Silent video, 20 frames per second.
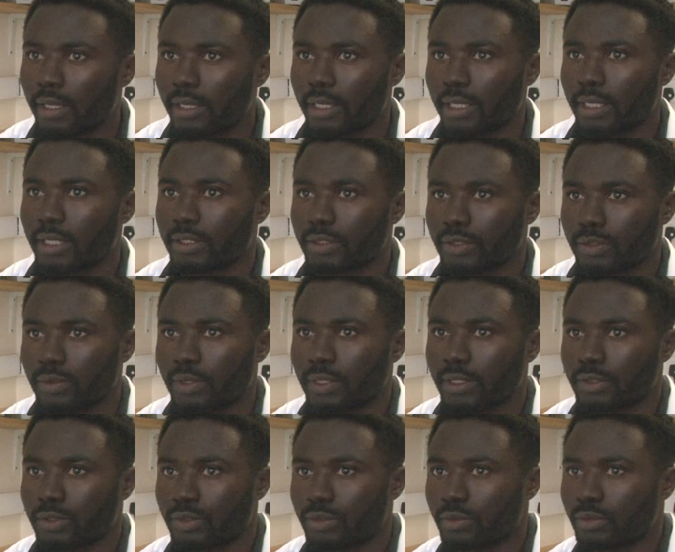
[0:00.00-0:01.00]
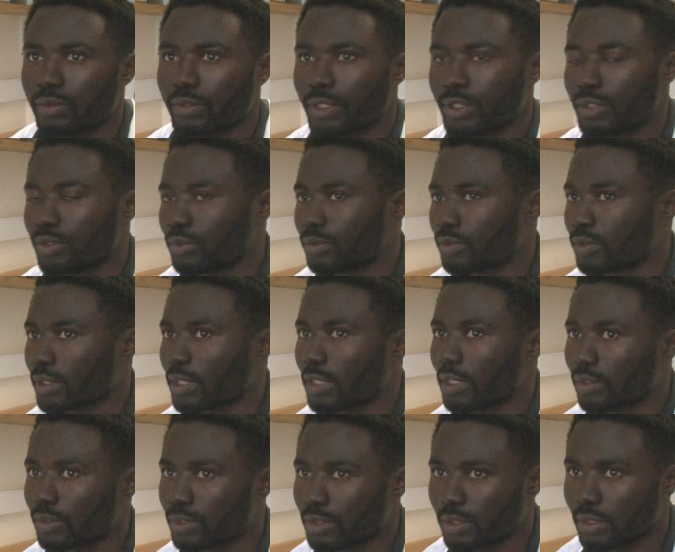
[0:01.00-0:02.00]
yeah, so as to reduce
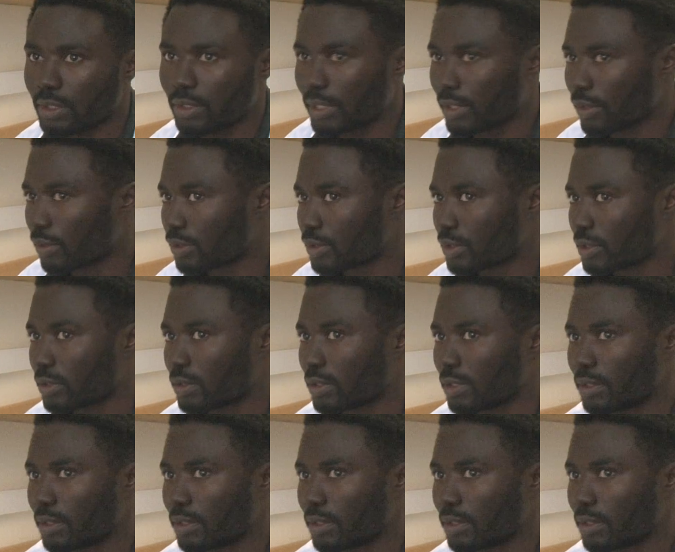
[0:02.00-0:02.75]
erosion